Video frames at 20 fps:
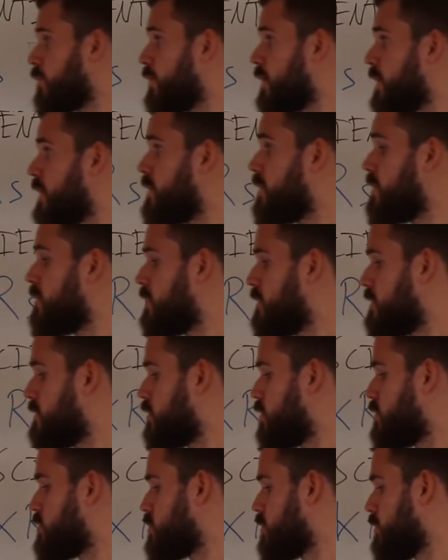thing here in
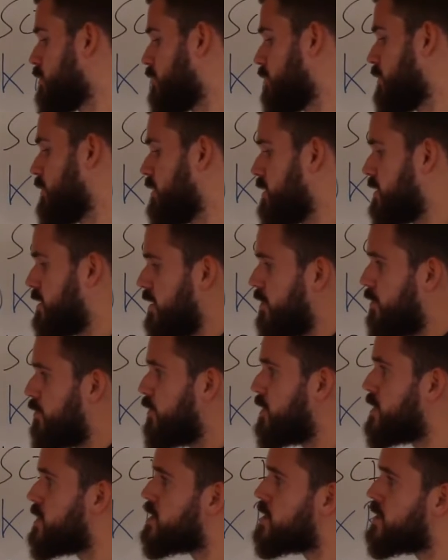terms of the
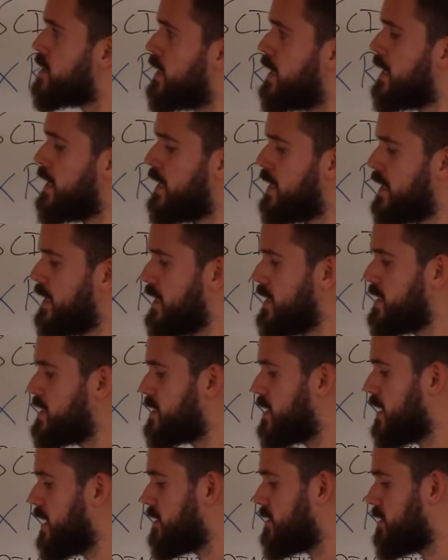difference
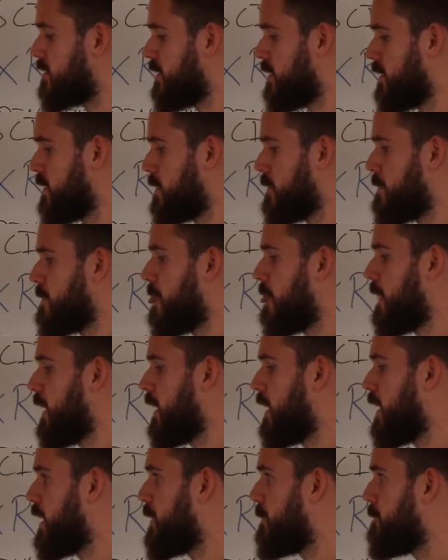is that
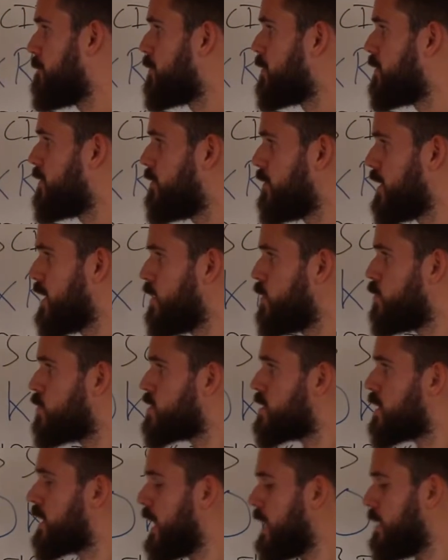we
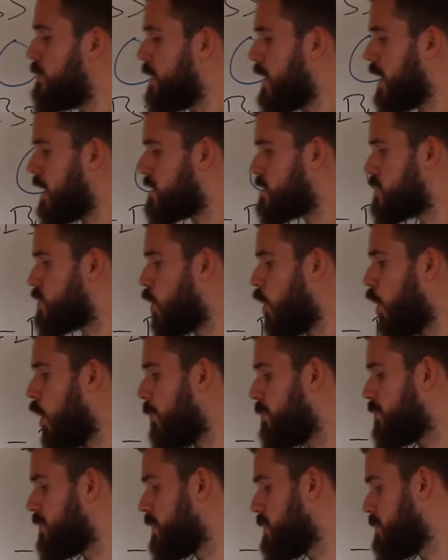use the KPIs to
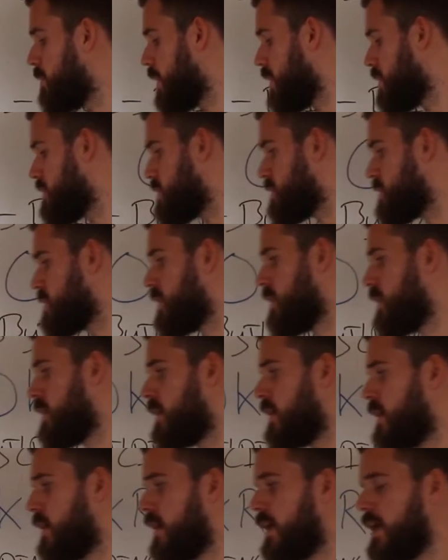optimize
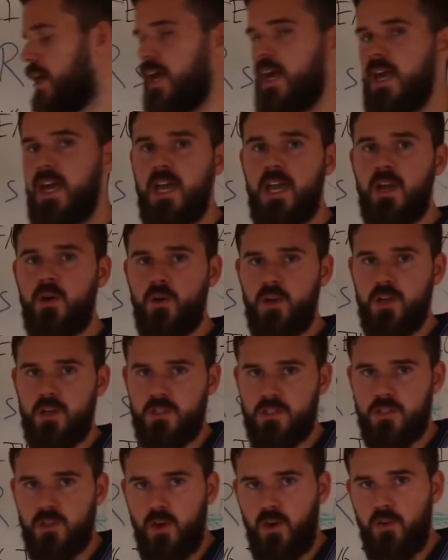
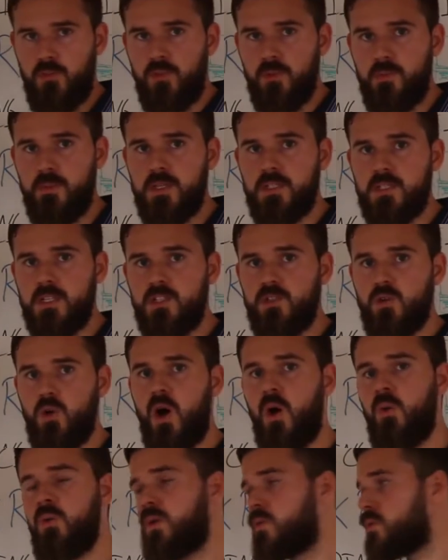areas of the business. So
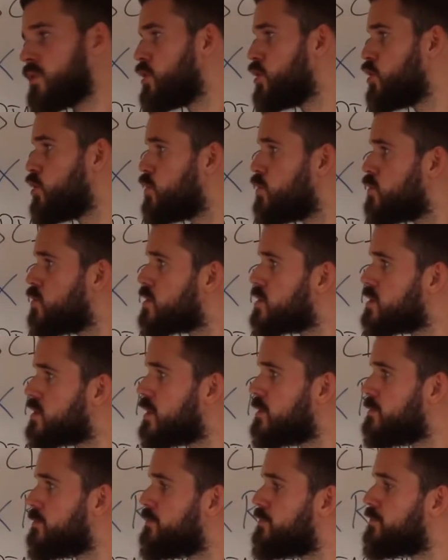how we really use
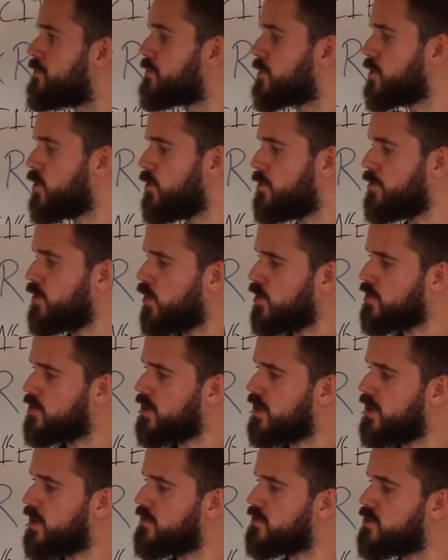them,
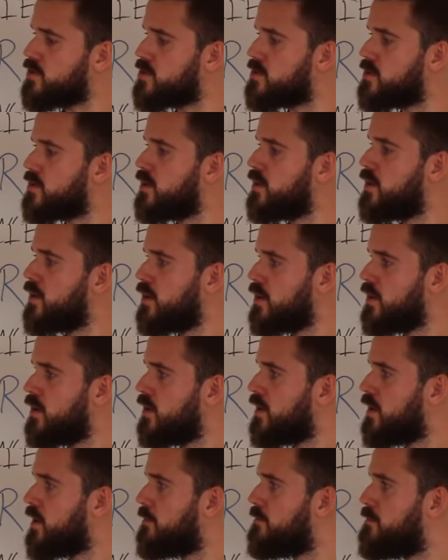beyond kind of just
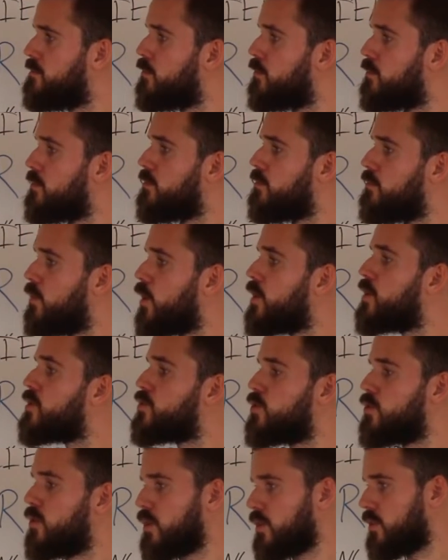
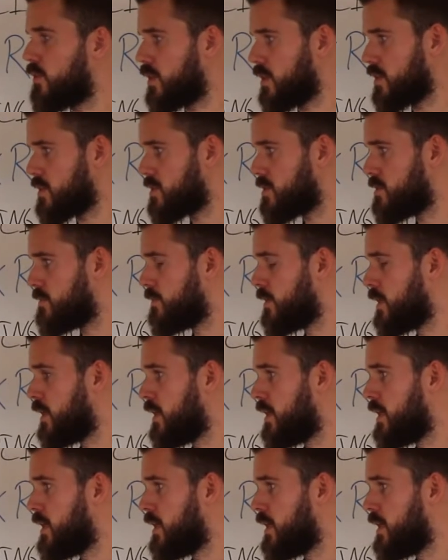monitoring things,